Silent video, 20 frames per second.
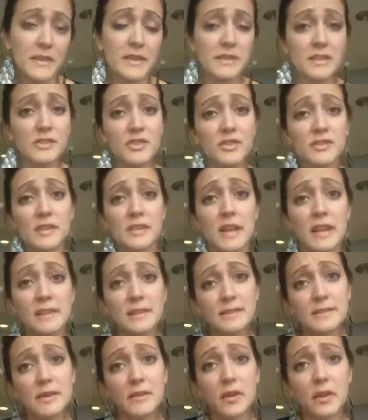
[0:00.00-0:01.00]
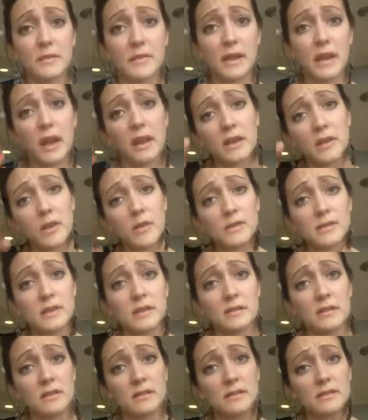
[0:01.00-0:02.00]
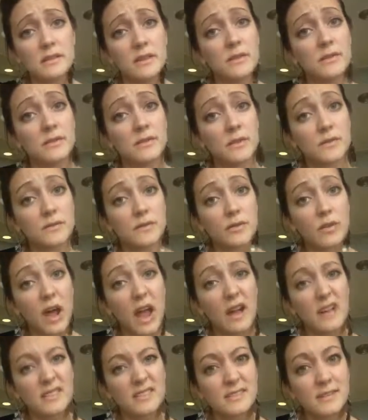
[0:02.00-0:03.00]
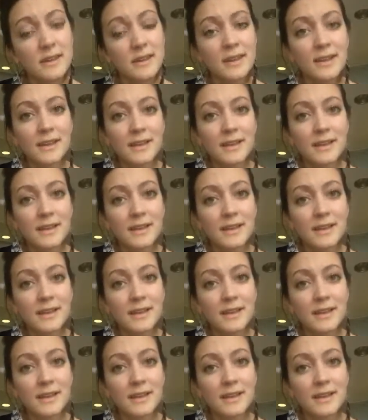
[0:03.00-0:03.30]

This is just a nice serum that kind of goes in and seals those cracks